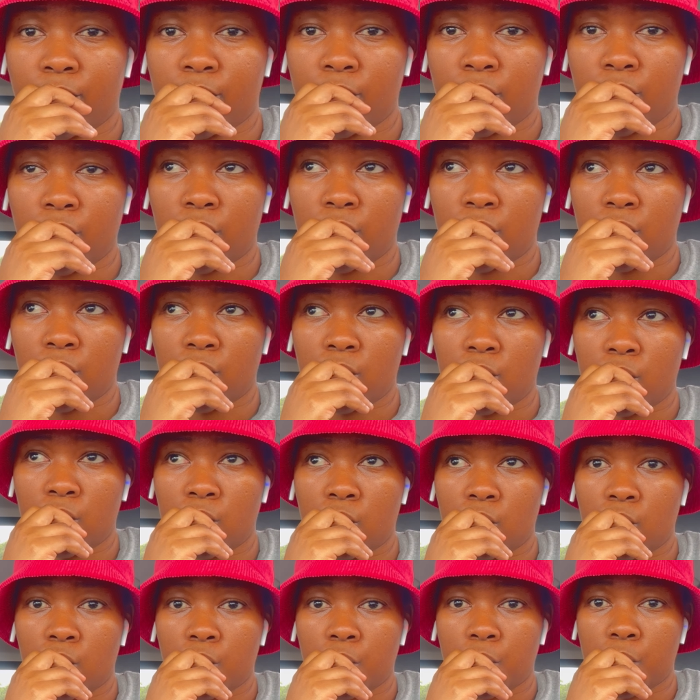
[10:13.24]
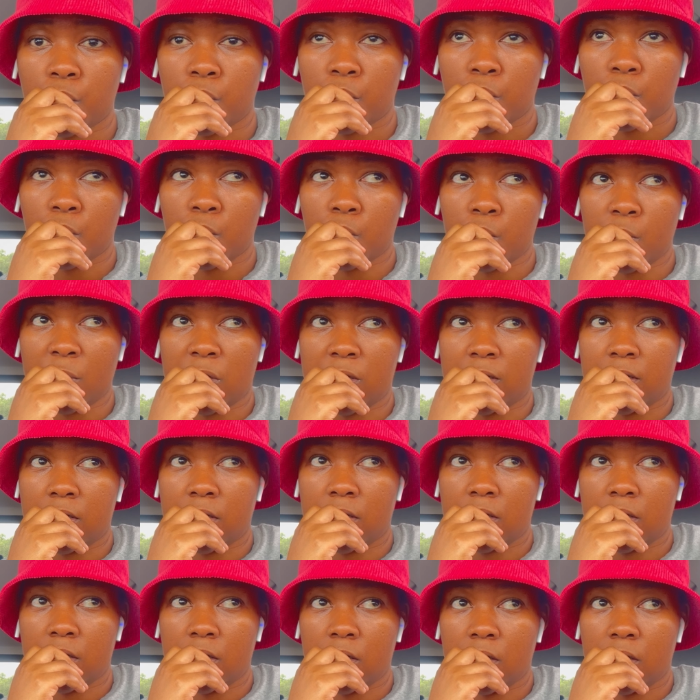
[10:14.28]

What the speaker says: Nobody speaks.